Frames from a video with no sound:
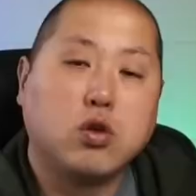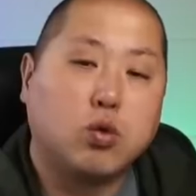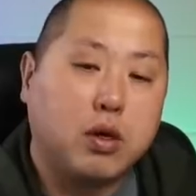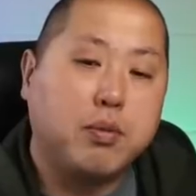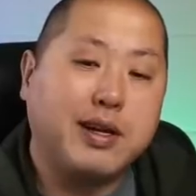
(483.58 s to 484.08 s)

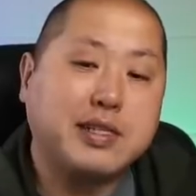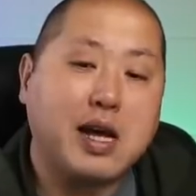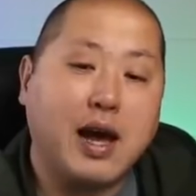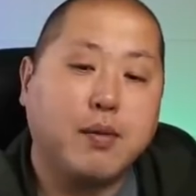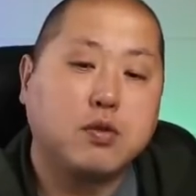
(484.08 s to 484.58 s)
would have been the
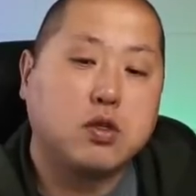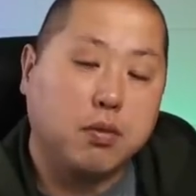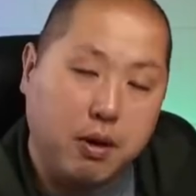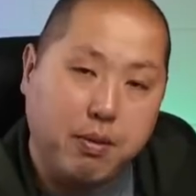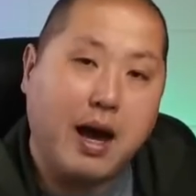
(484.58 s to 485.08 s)
times to
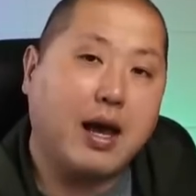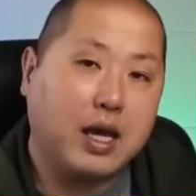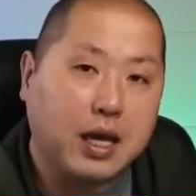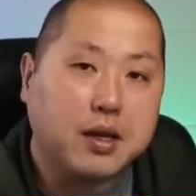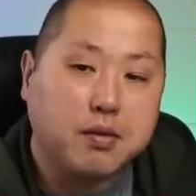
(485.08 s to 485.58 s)
be buying
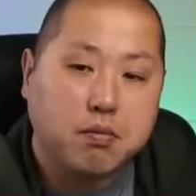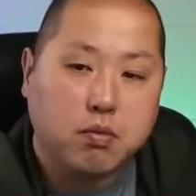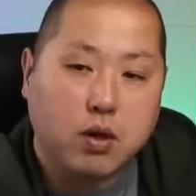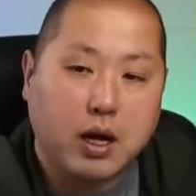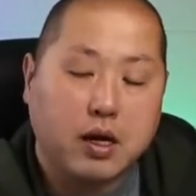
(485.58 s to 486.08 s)
in,
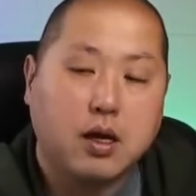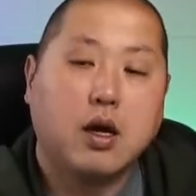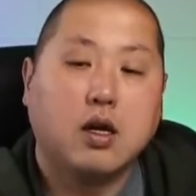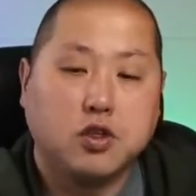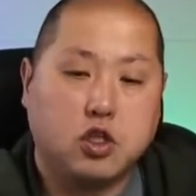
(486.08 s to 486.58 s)
right?
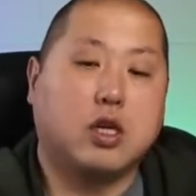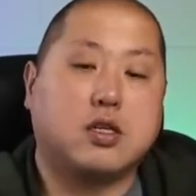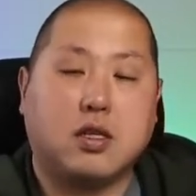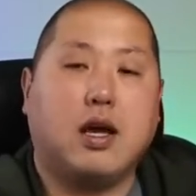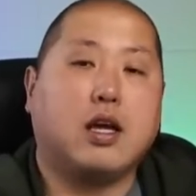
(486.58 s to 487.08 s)
Just
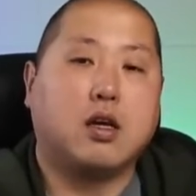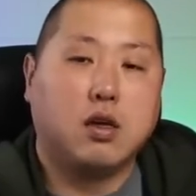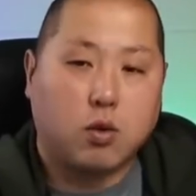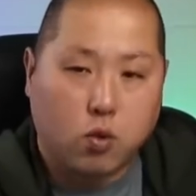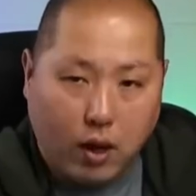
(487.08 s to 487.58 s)
like
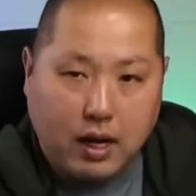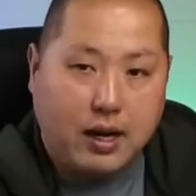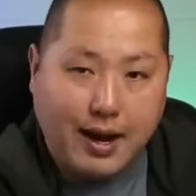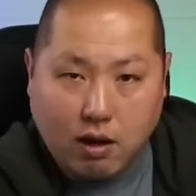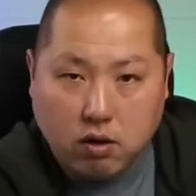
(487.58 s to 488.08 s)
right
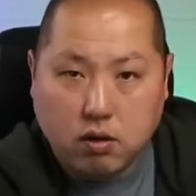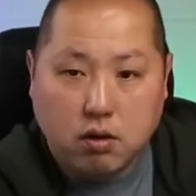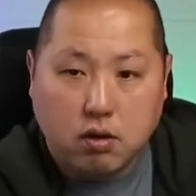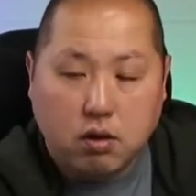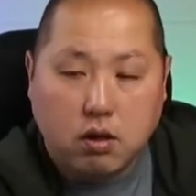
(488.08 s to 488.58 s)
now.
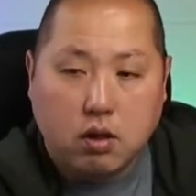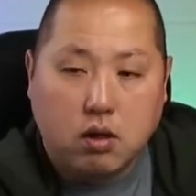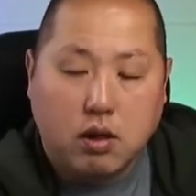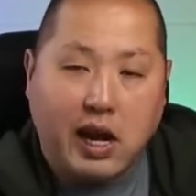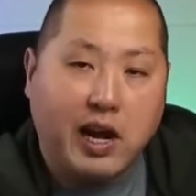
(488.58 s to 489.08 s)

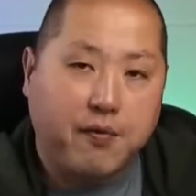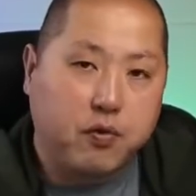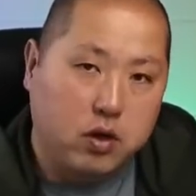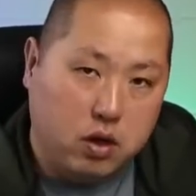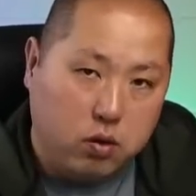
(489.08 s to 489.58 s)

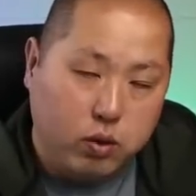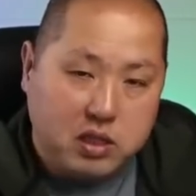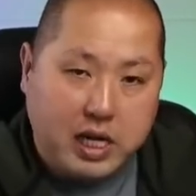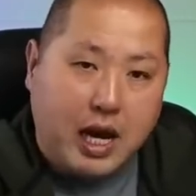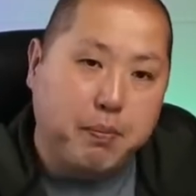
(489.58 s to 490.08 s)
After we
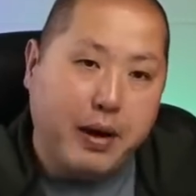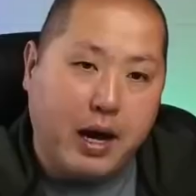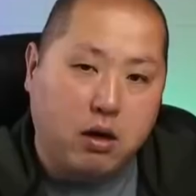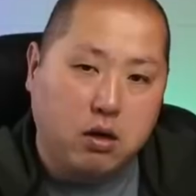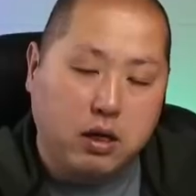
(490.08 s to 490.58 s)
top
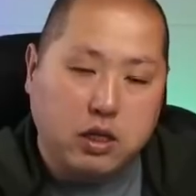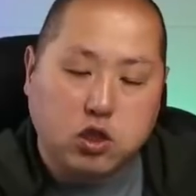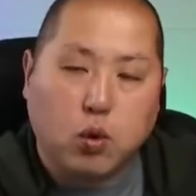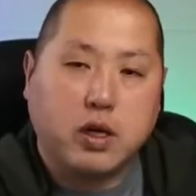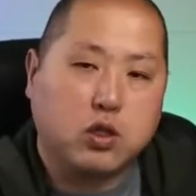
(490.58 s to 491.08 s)
out in
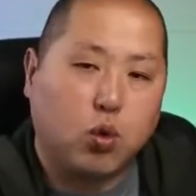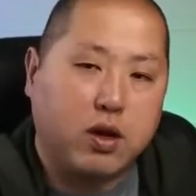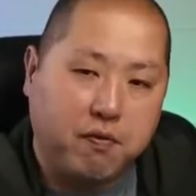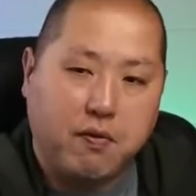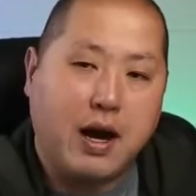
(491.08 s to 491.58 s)

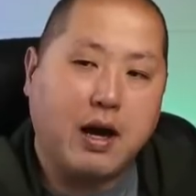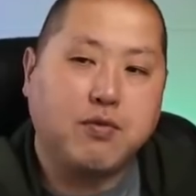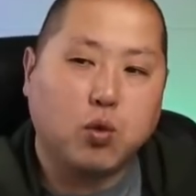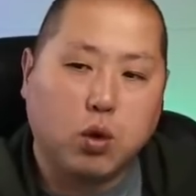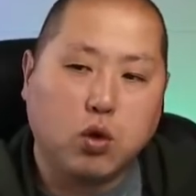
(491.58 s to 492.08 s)
2025,
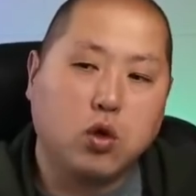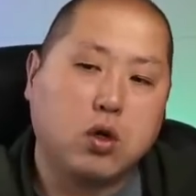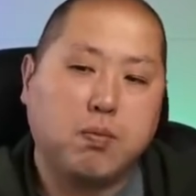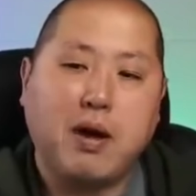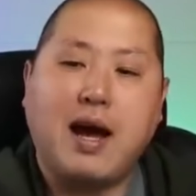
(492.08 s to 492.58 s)
you will
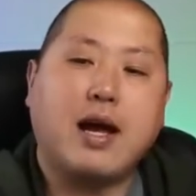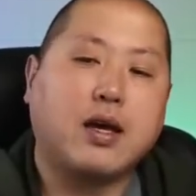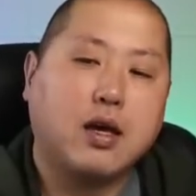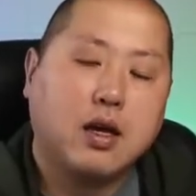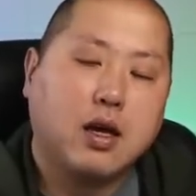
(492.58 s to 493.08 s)
look back
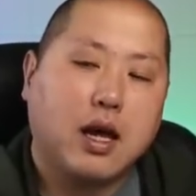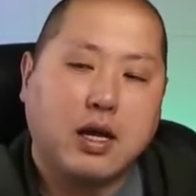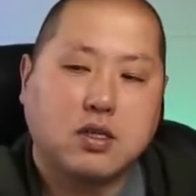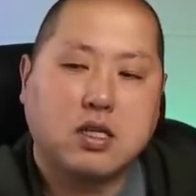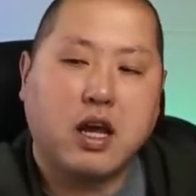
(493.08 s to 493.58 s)
and
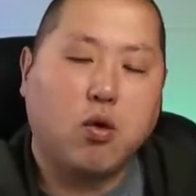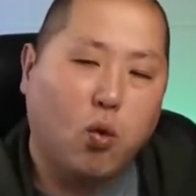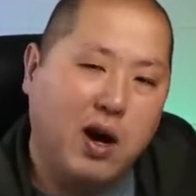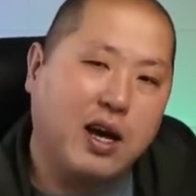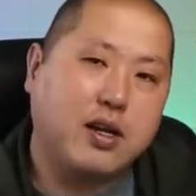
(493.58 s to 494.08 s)
say,
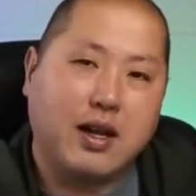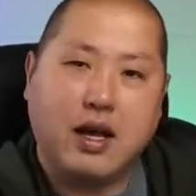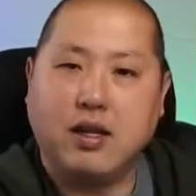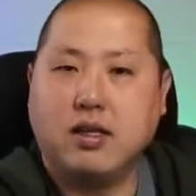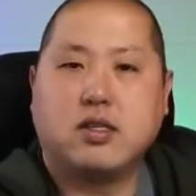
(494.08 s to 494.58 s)
why didn't I
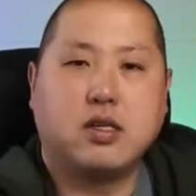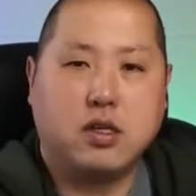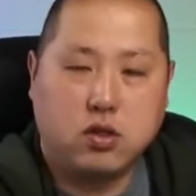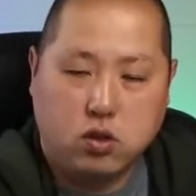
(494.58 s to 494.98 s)
listen to